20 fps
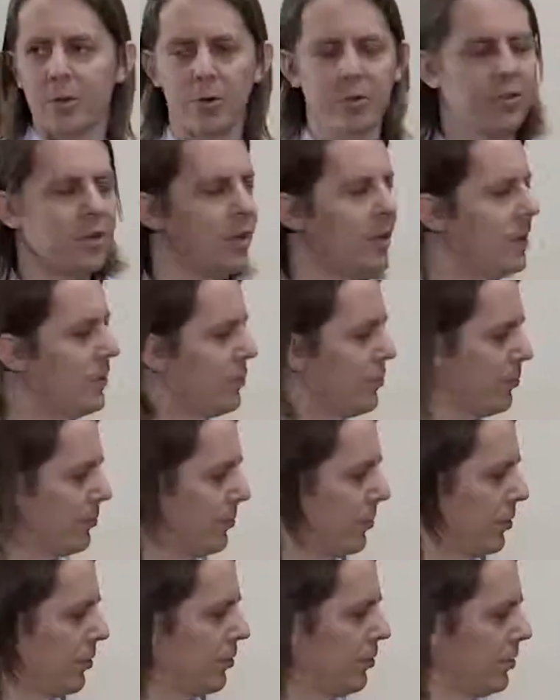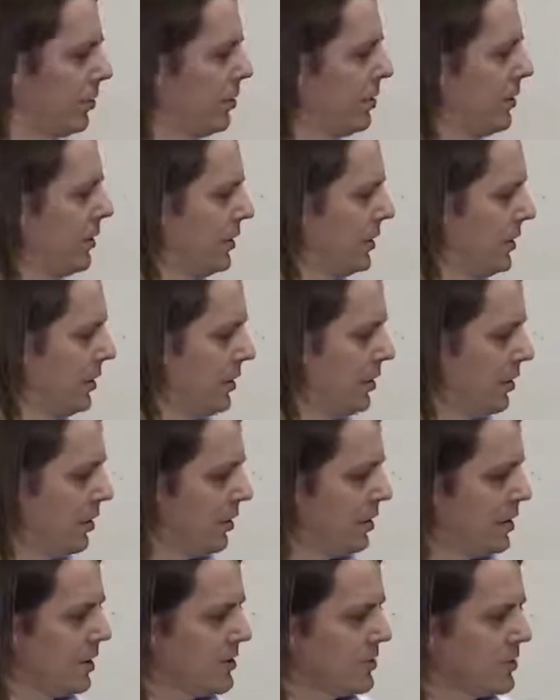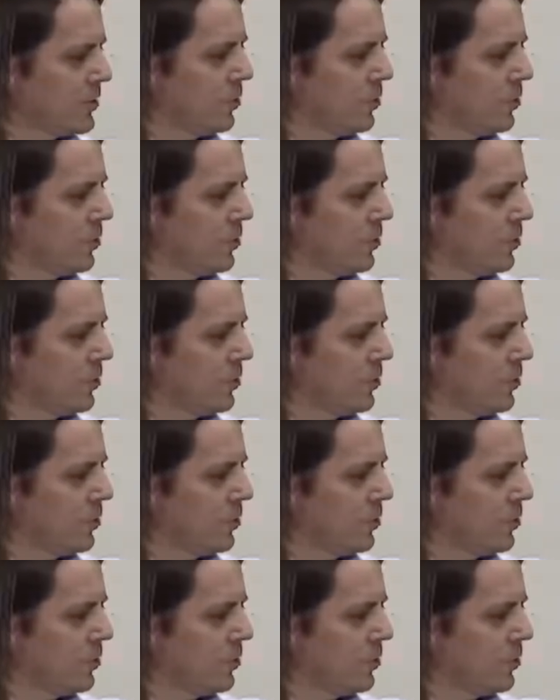cosine answer first. It's a